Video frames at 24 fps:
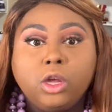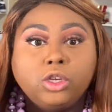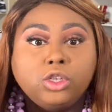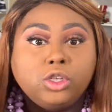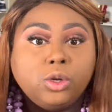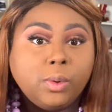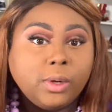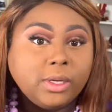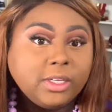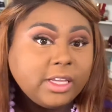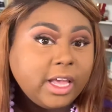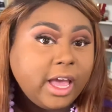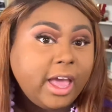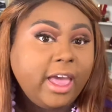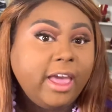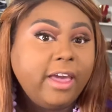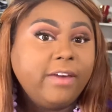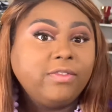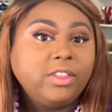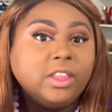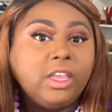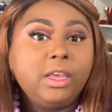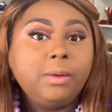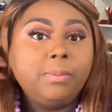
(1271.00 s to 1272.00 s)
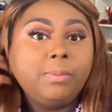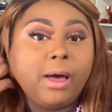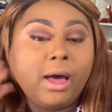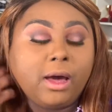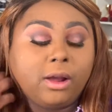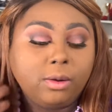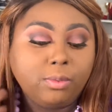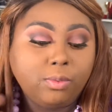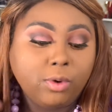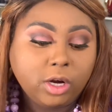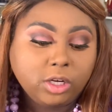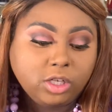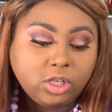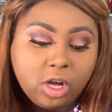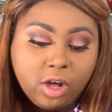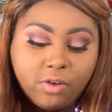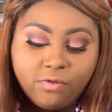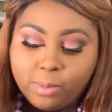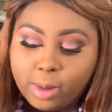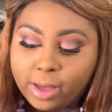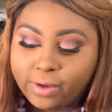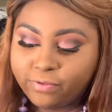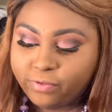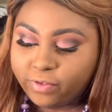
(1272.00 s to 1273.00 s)
once I have the powder brush off
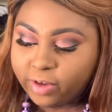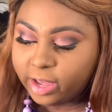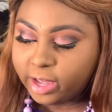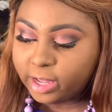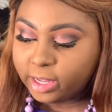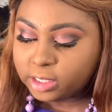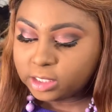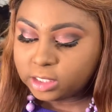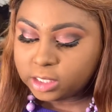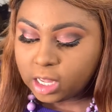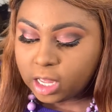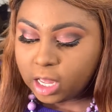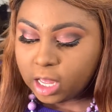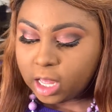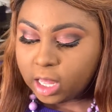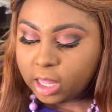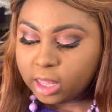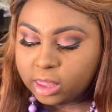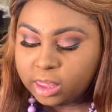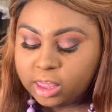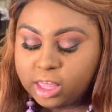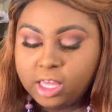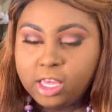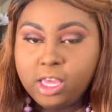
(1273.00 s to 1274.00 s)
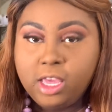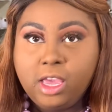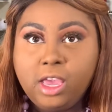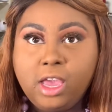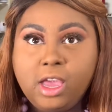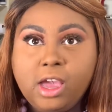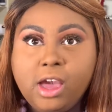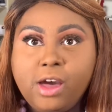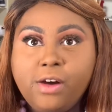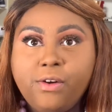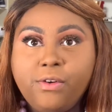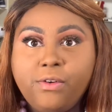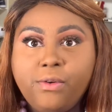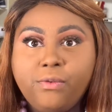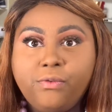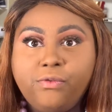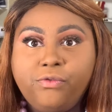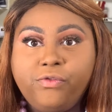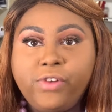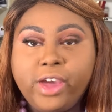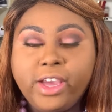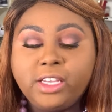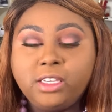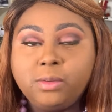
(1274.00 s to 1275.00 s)
my face, the
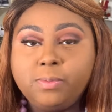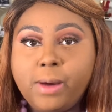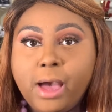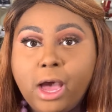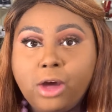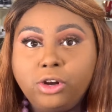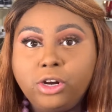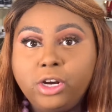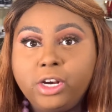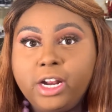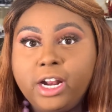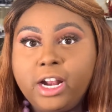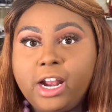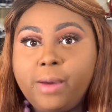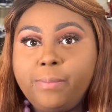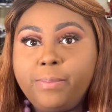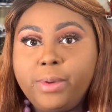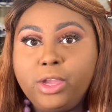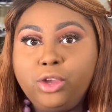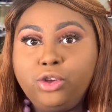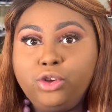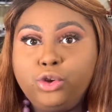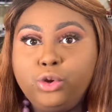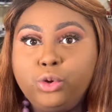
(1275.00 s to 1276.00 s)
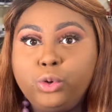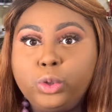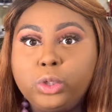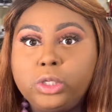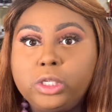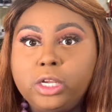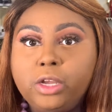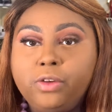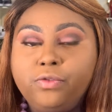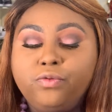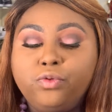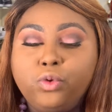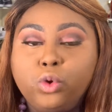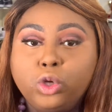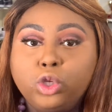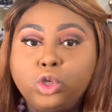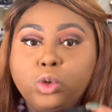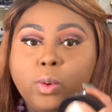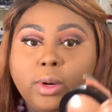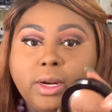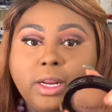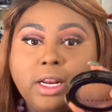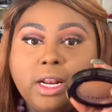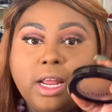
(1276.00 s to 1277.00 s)
face powder that I've been using for
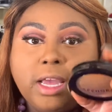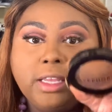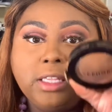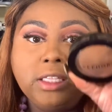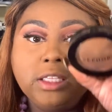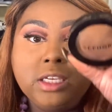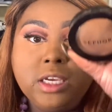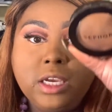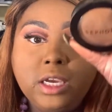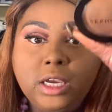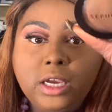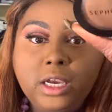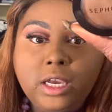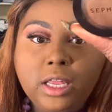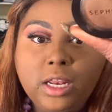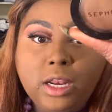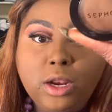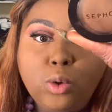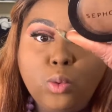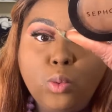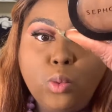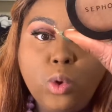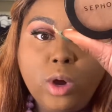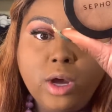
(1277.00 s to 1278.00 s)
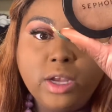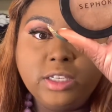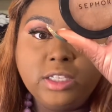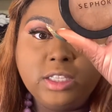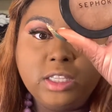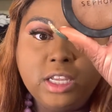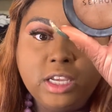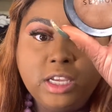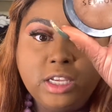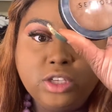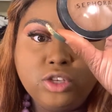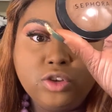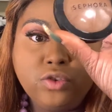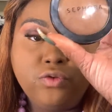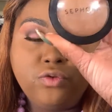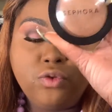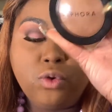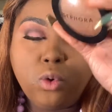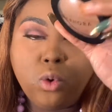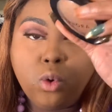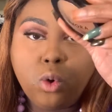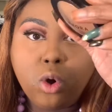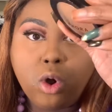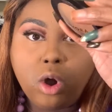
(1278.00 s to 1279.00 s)
2019 was the
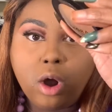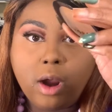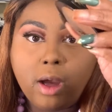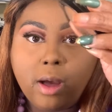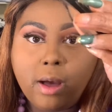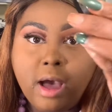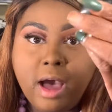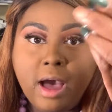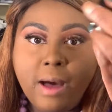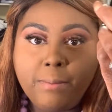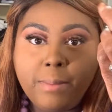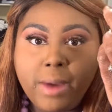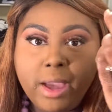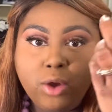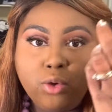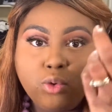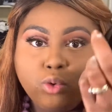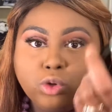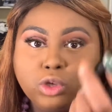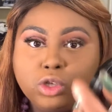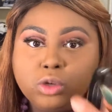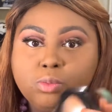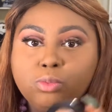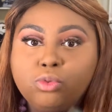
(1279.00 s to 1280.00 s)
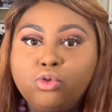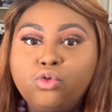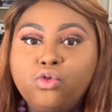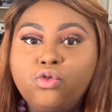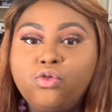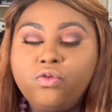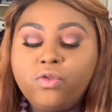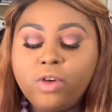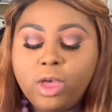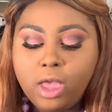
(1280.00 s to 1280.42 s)
Sephora uh, Micro Smooth